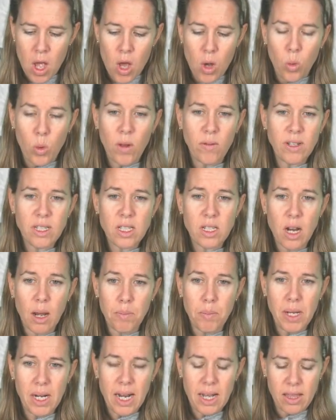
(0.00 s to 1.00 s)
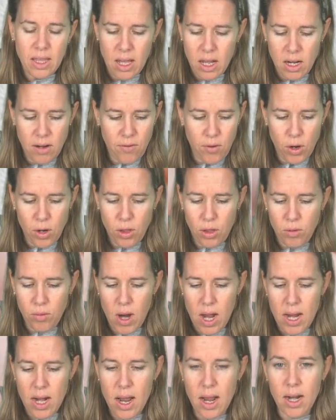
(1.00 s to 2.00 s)
We have a stop bead at the end of our
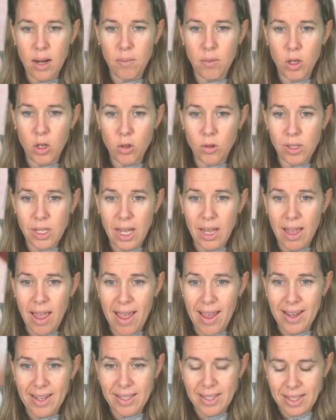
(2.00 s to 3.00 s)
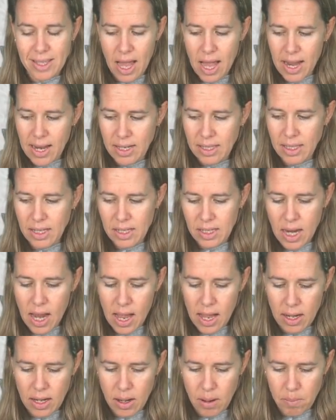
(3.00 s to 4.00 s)
thread and I'm using a size
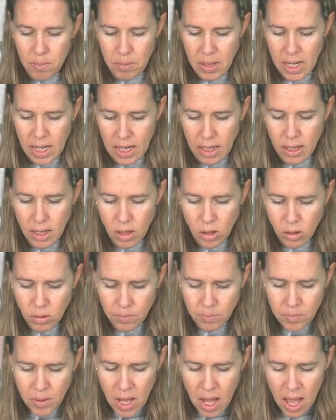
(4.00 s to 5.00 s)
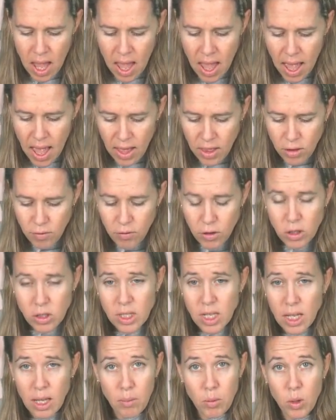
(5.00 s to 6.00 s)
10 beading needle. And the first
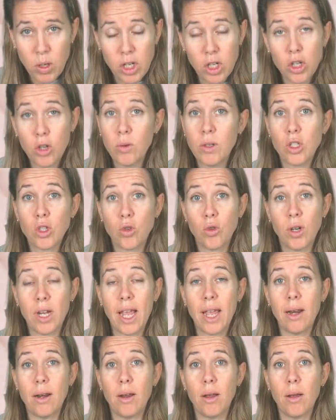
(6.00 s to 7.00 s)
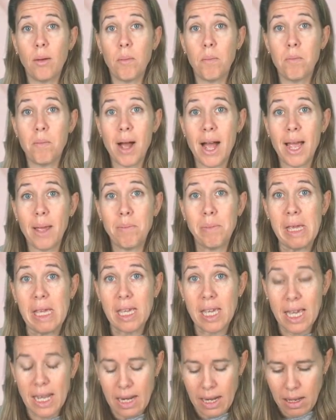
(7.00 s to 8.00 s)
thing I'm going to do is create my
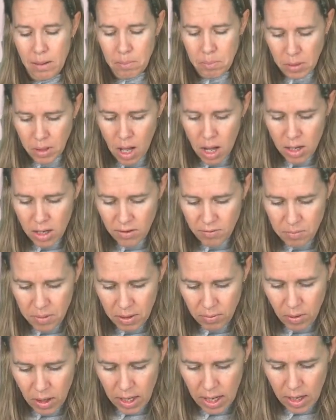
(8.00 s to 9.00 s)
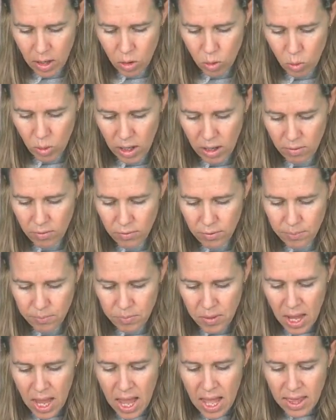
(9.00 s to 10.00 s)
beginning block of my right angle weave.
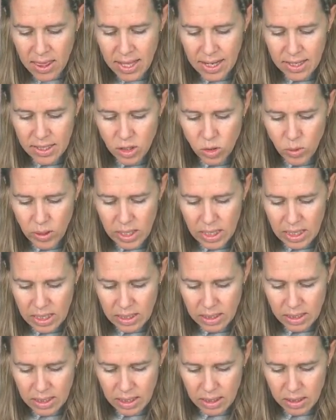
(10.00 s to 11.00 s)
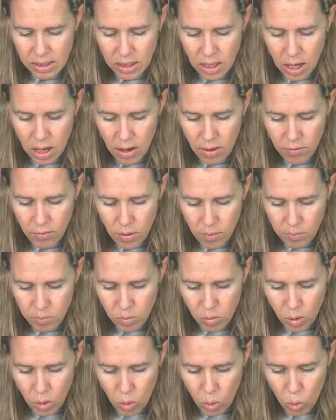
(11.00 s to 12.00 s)
That is going to consist of
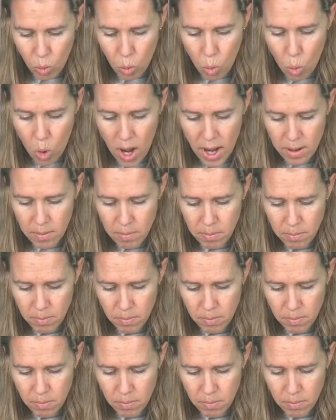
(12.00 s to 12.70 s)
one,